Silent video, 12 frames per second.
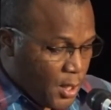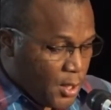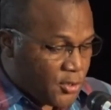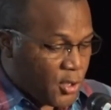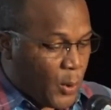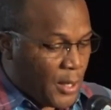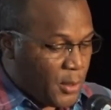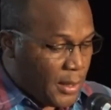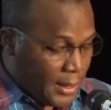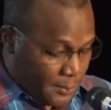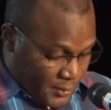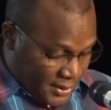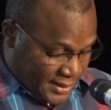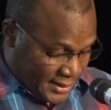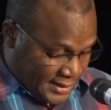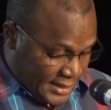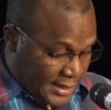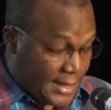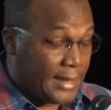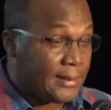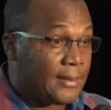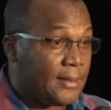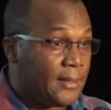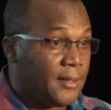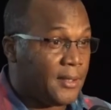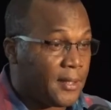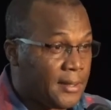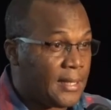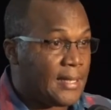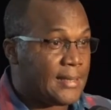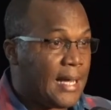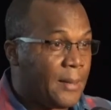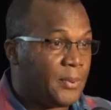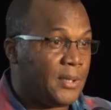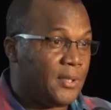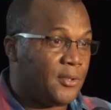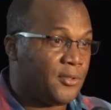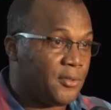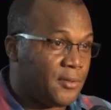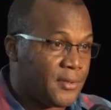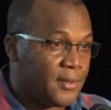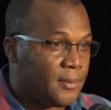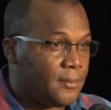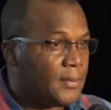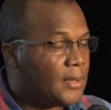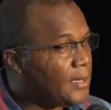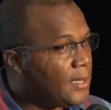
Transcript: So when you hear a person say that nothing is happening in tourism,